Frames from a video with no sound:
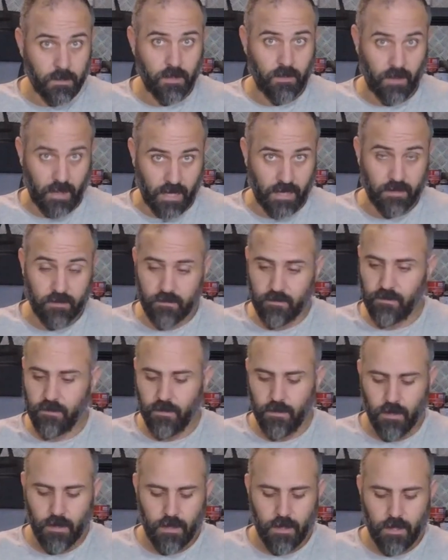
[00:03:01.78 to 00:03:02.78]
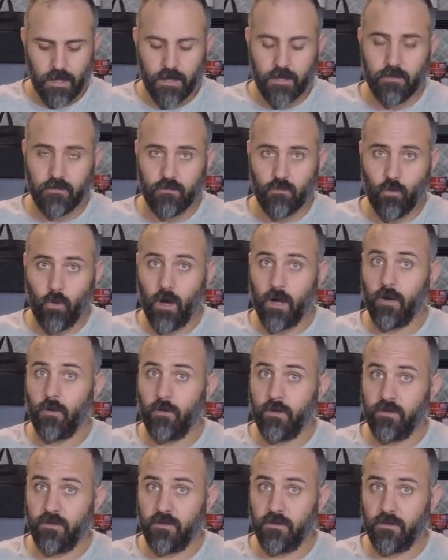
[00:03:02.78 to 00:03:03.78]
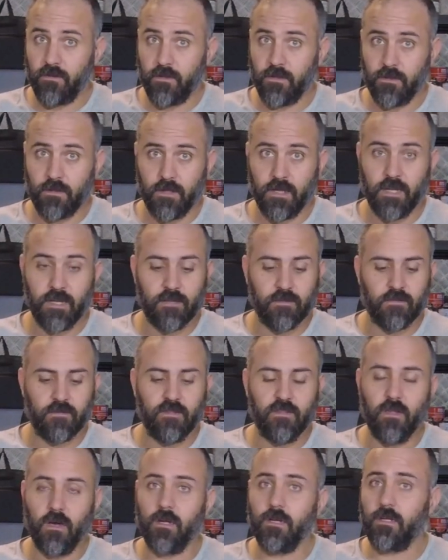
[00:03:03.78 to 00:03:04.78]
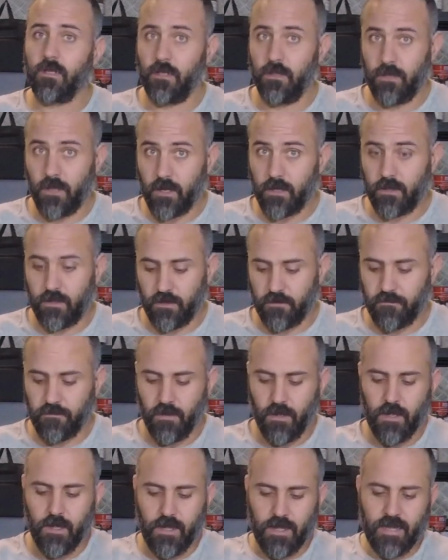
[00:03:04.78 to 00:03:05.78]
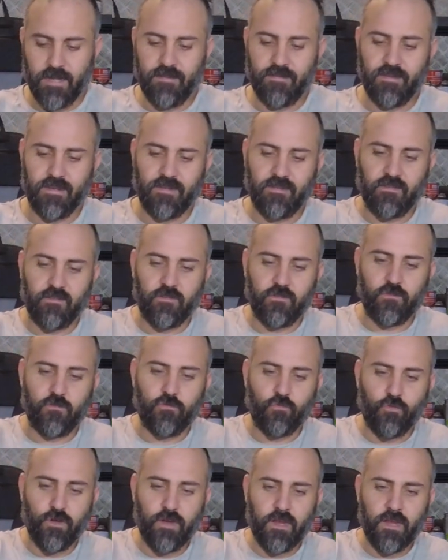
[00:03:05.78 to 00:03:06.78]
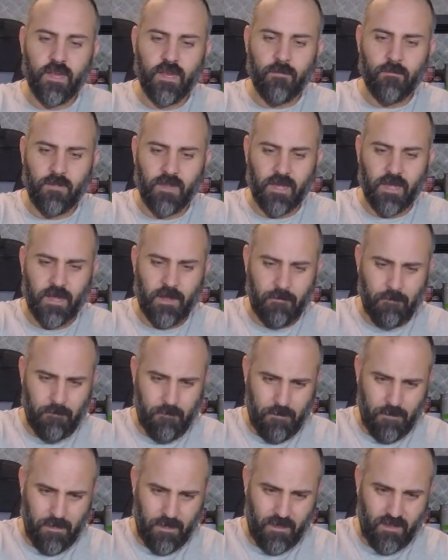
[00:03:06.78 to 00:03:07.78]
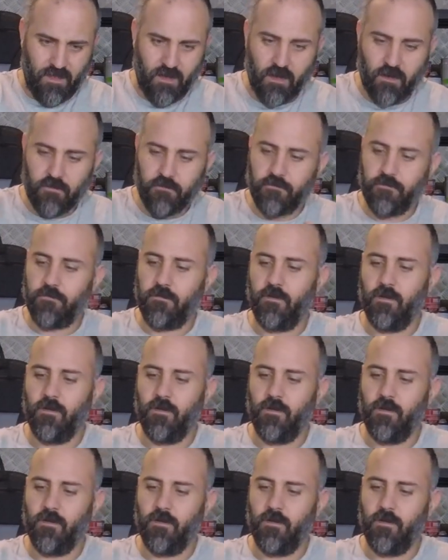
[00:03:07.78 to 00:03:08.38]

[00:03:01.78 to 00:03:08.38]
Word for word: light, it is water resistant, it is non-conductive, it's extremely tough